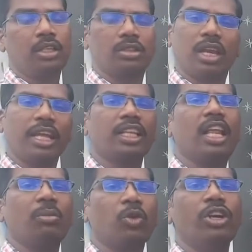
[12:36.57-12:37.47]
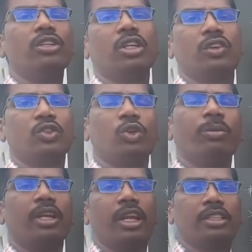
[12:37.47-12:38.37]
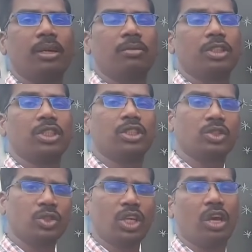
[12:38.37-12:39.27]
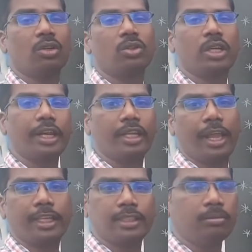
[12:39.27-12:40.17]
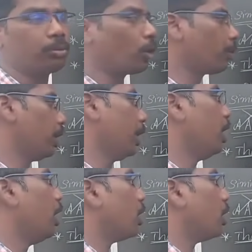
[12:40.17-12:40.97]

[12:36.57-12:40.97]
So like that I am going to give so many examples. So you have to write the exam properly.